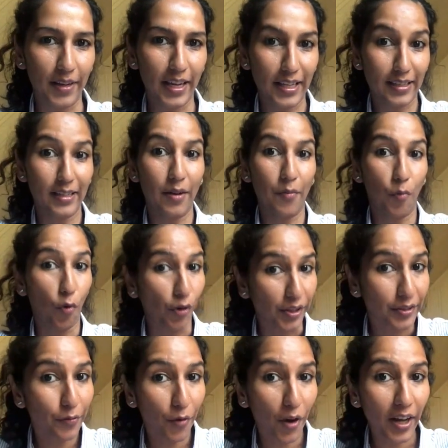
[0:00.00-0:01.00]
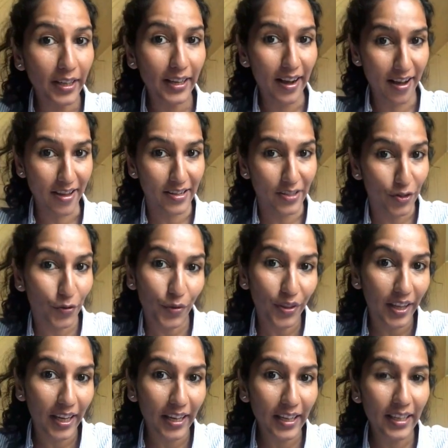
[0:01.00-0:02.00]
it's an important one, I do
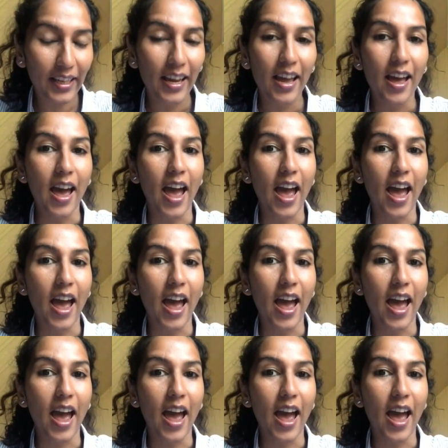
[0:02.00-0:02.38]
think,